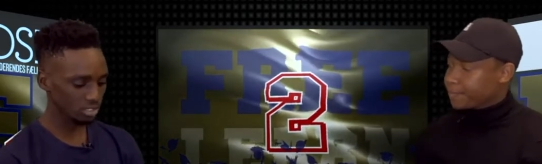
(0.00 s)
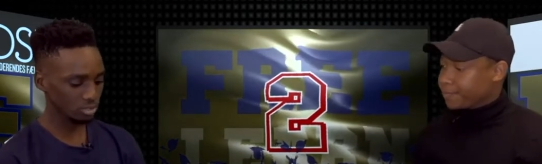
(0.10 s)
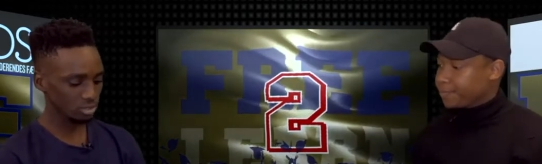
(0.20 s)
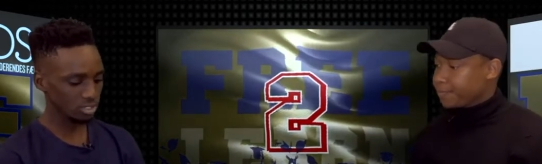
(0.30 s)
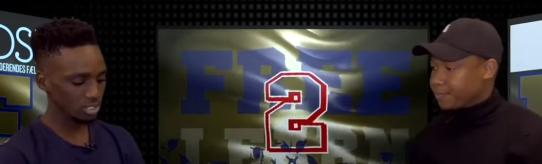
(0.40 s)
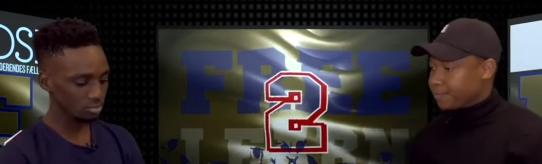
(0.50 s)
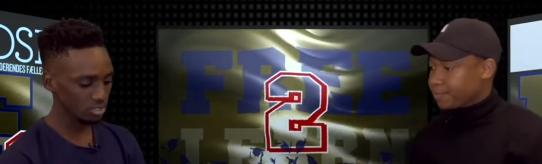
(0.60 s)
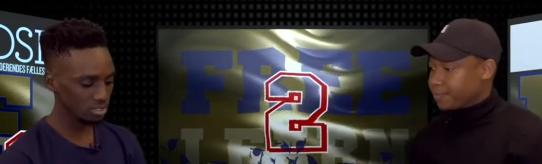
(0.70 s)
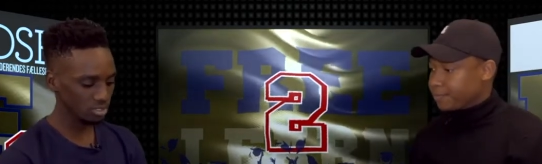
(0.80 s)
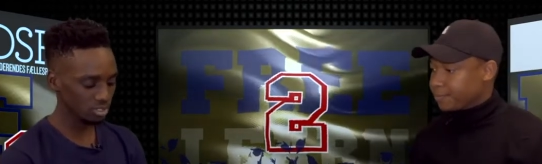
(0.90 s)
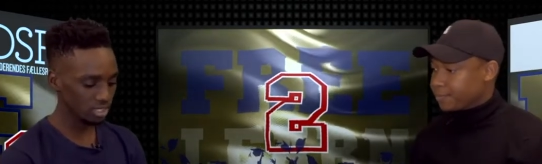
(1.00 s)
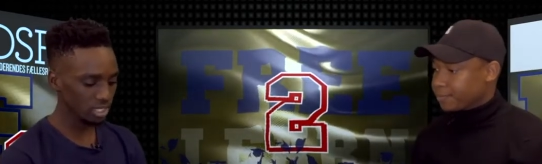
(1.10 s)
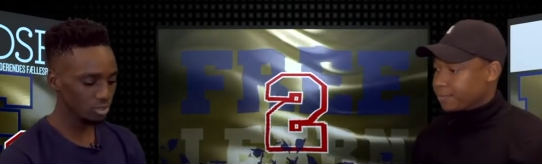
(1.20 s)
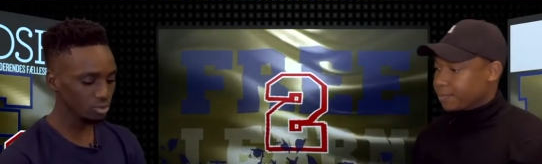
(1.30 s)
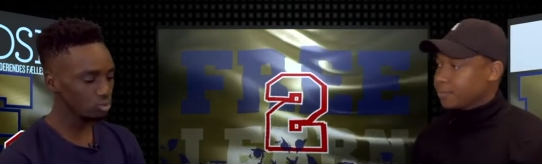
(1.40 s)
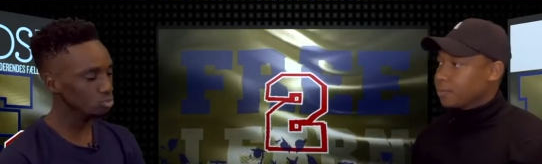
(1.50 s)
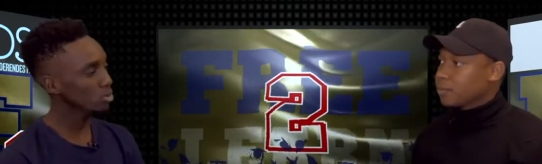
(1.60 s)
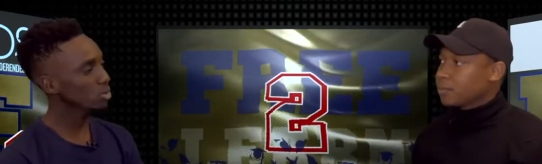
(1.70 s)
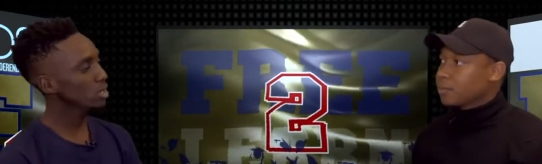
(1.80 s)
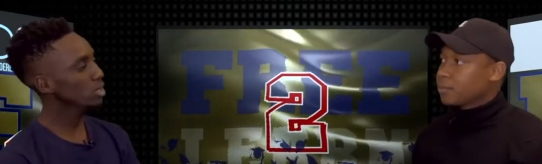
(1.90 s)
Speaker 1: into today's business. Can you
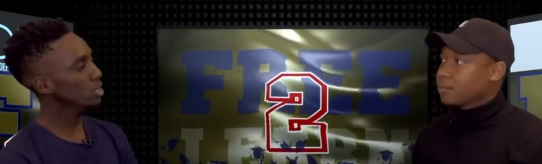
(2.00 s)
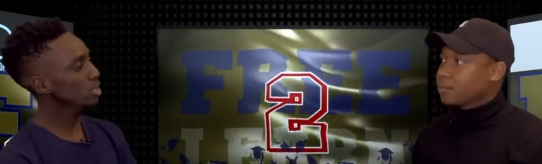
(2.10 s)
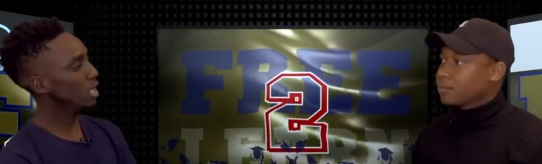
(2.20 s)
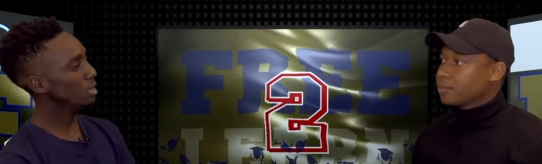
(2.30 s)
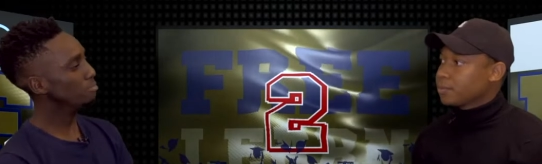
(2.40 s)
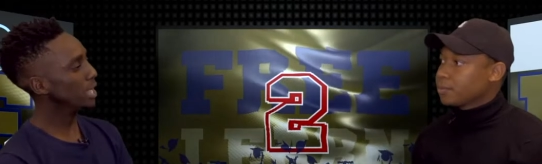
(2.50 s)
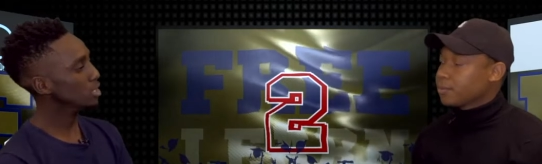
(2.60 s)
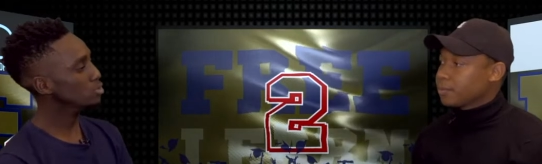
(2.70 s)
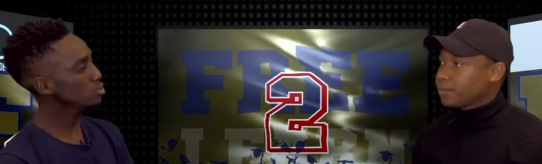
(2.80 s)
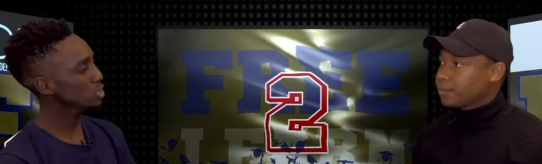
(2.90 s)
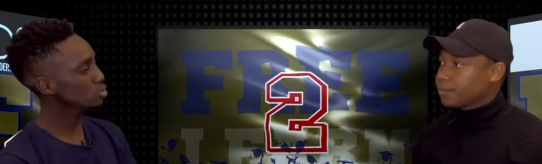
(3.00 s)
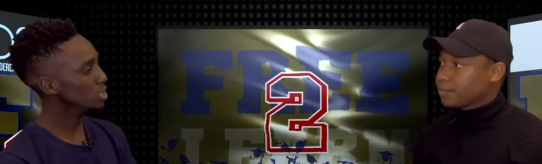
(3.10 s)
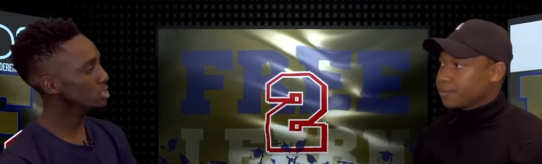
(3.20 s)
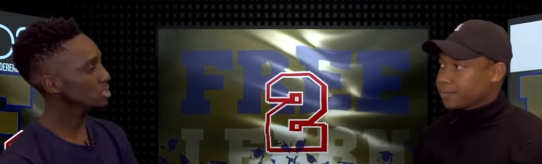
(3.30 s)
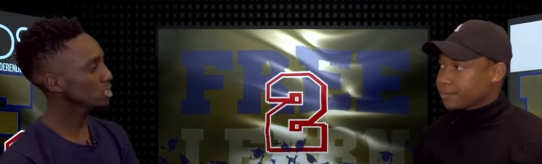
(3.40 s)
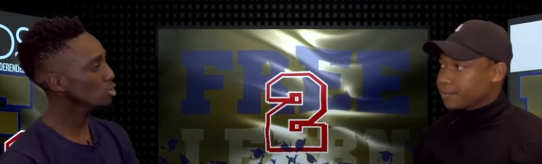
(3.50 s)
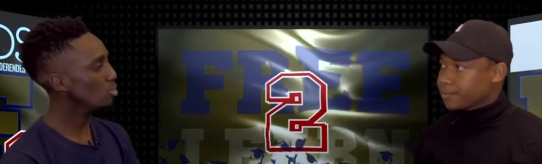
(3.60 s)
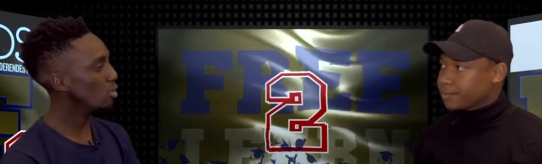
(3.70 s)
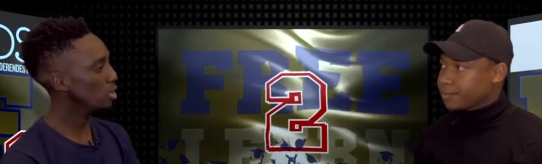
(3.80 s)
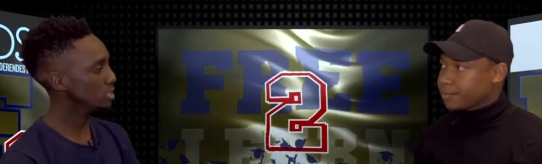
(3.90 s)
unpack to us what is eco
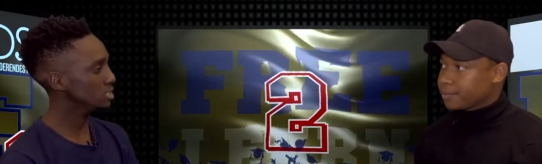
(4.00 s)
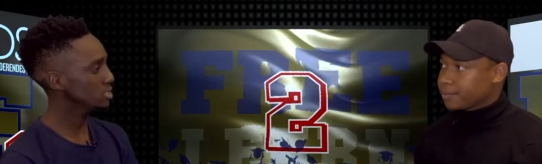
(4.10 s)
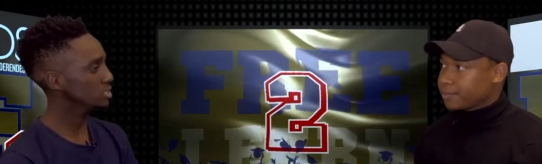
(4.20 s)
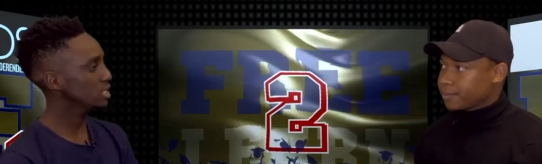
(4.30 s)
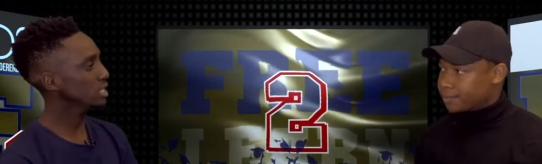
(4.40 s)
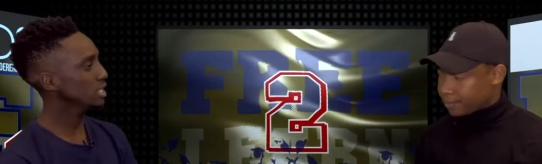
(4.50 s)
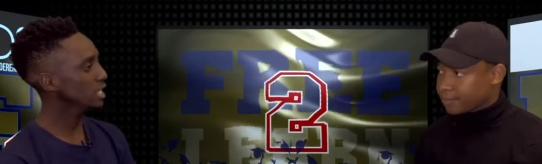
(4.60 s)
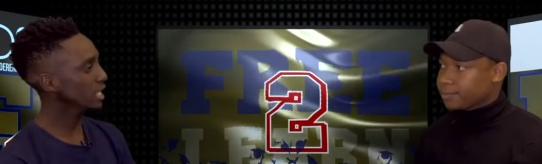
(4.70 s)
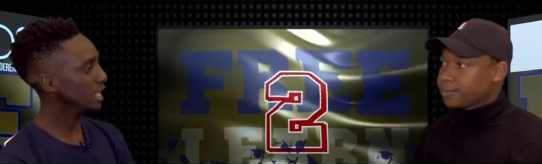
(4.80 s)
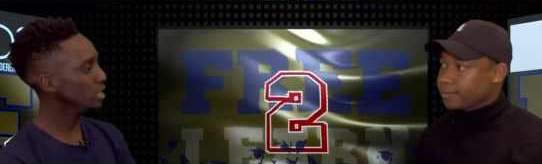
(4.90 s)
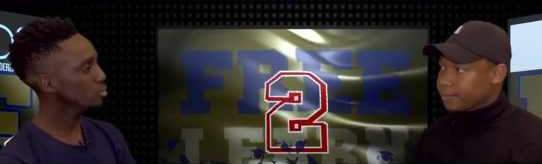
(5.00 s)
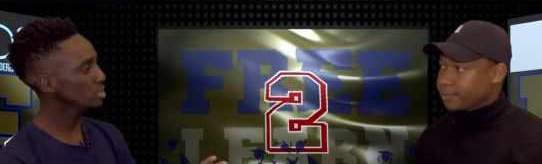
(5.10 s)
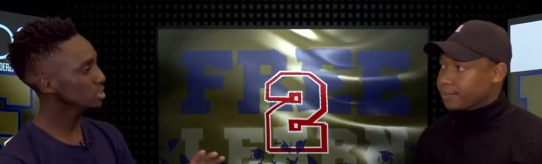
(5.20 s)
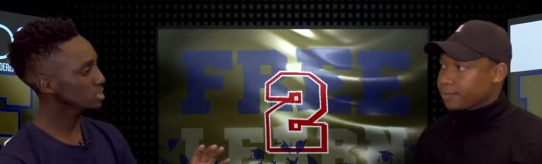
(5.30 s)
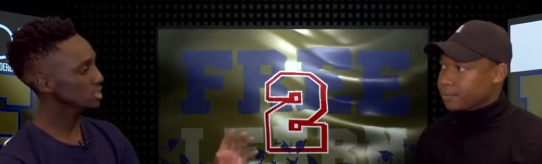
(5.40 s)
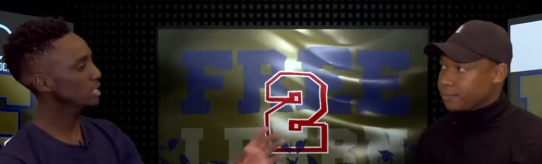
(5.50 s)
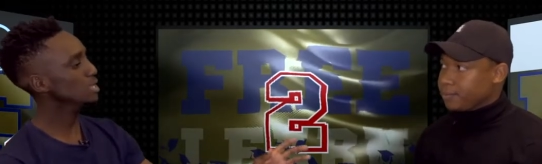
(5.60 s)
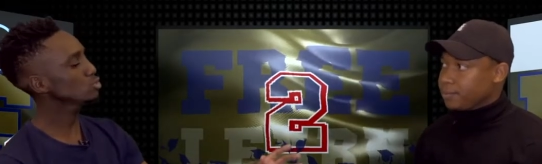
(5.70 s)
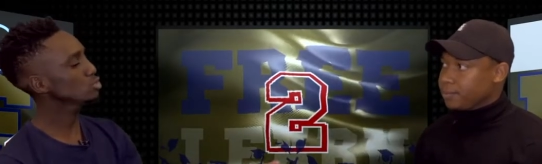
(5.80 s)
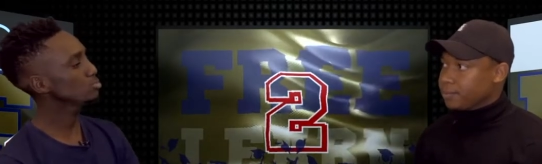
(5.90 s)
politics in line with
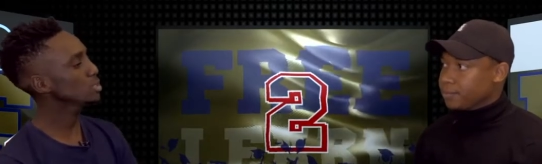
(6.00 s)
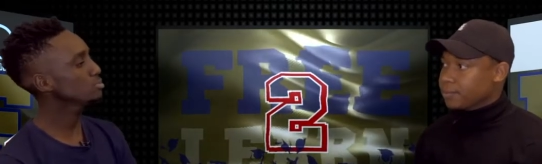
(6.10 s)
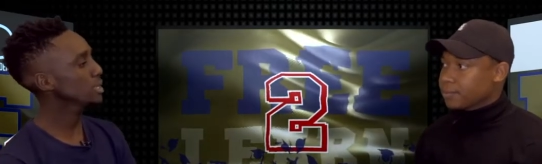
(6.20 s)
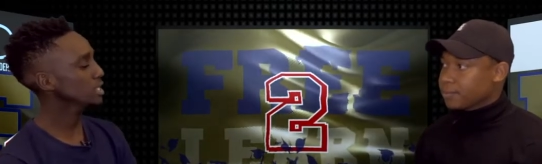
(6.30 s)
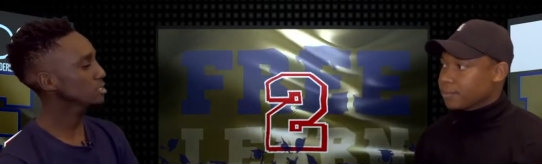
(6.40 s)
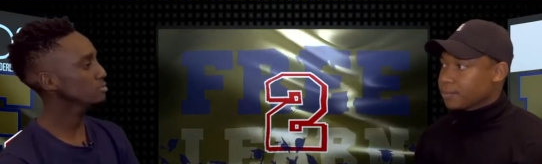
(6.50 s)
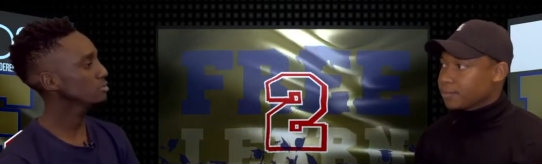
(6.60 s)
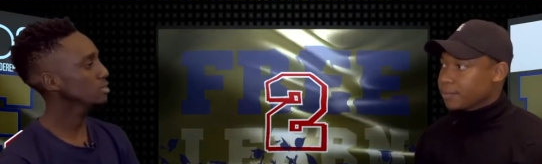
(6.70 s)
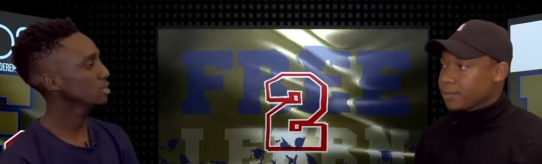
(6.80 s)
Zinasu's perspective?